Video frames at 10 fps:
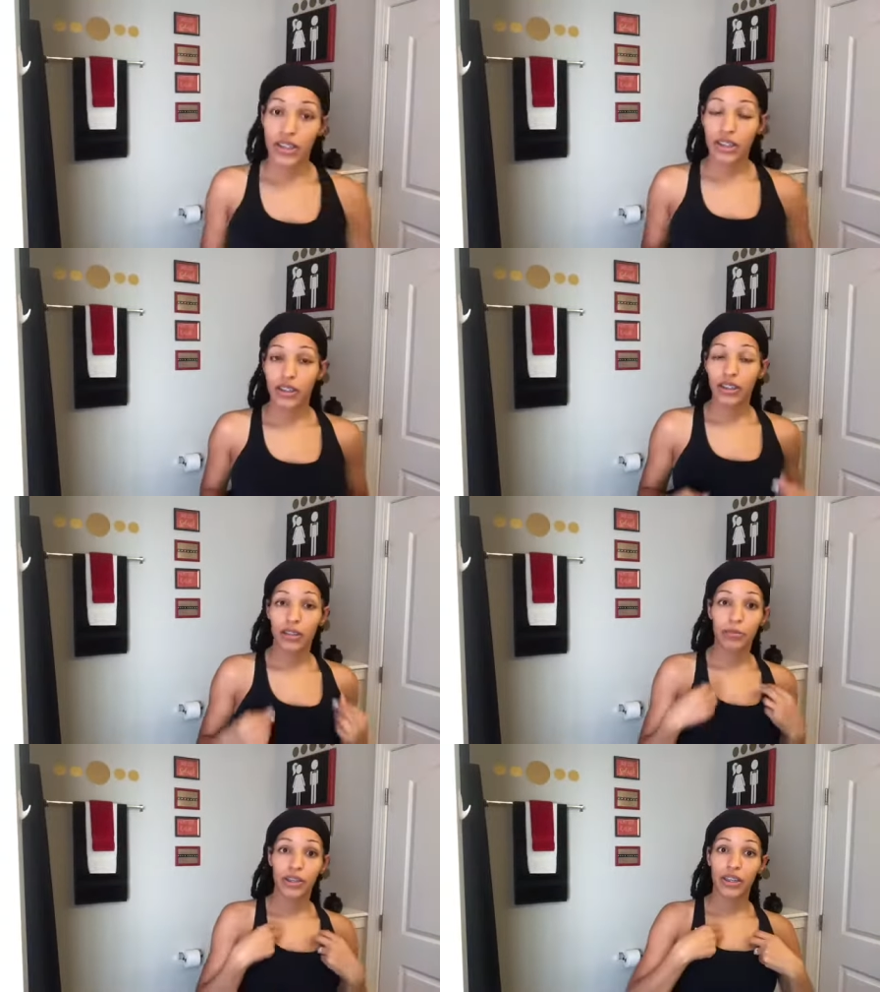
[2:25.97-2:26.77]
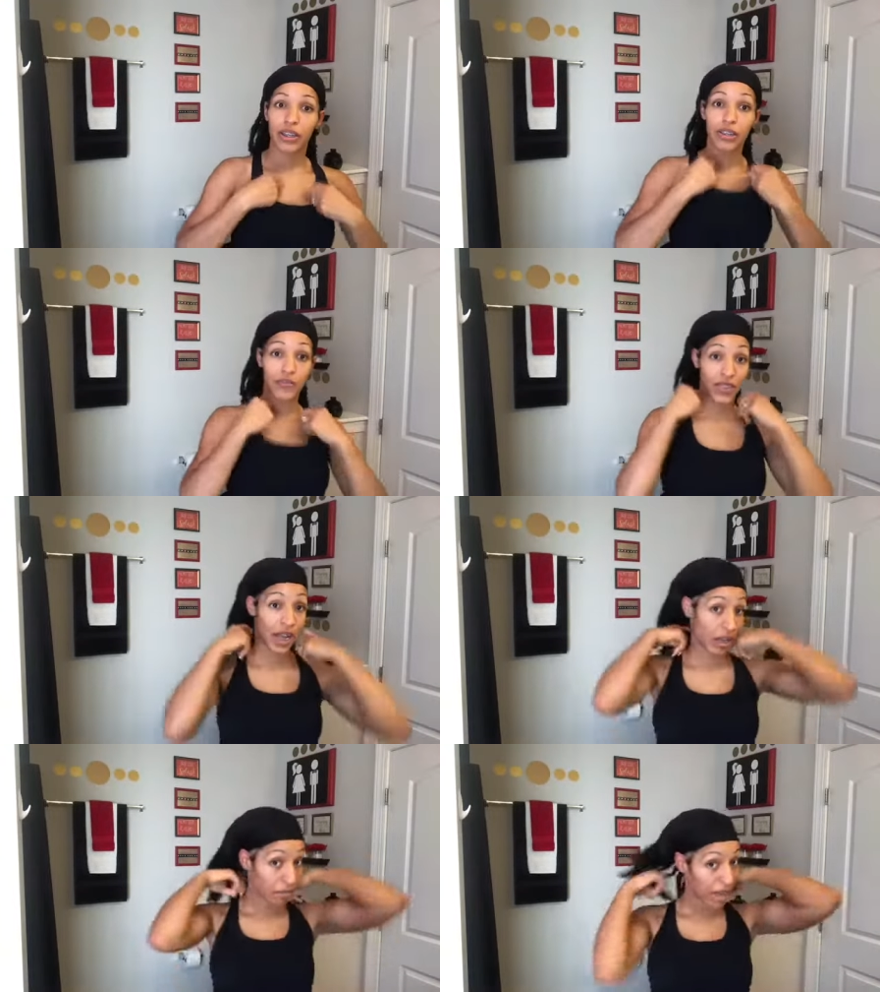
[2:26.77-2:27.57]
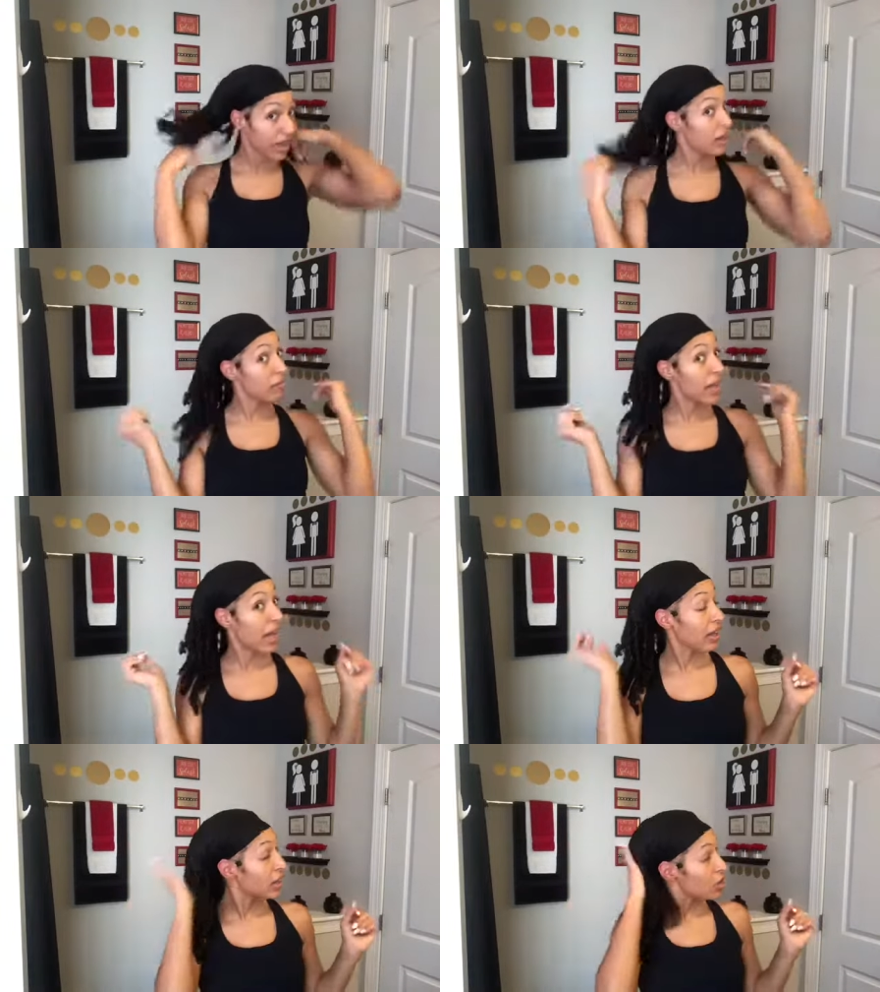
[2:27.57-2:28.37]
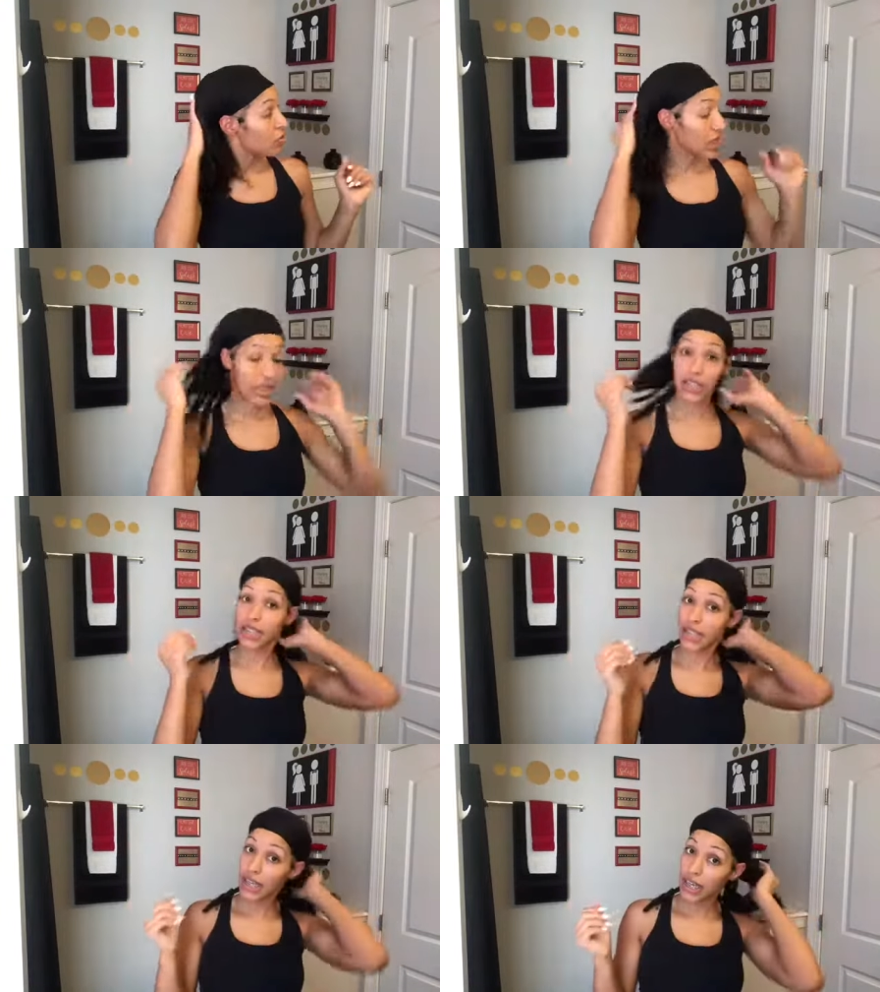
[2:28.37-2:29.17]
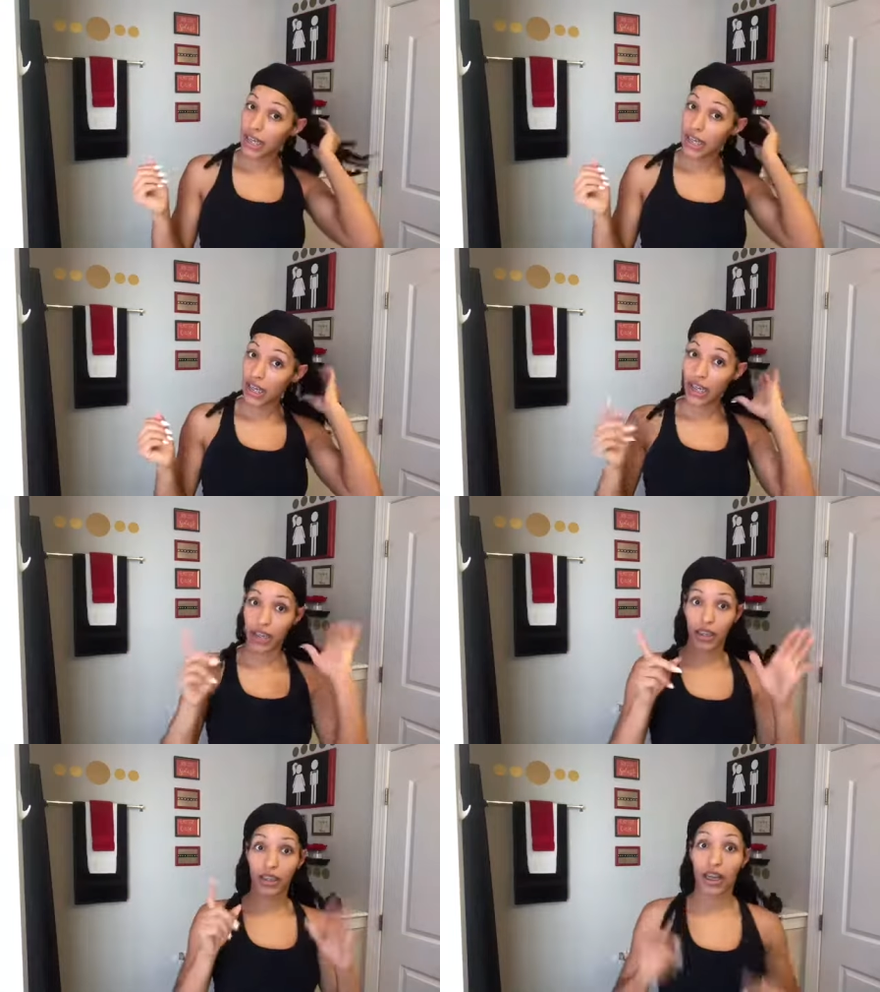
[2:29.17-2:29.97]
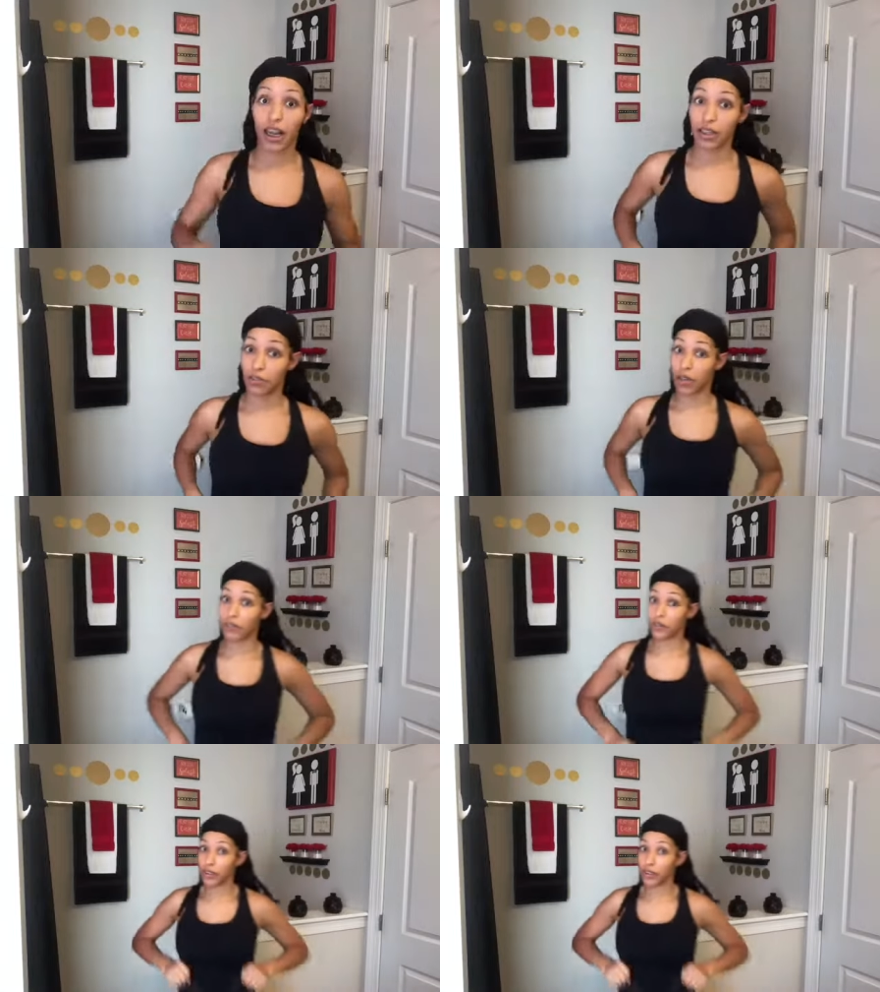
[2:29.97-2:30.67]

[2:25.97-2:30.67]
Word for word: took the liberty of tying my hair back, as you can see, and I do have on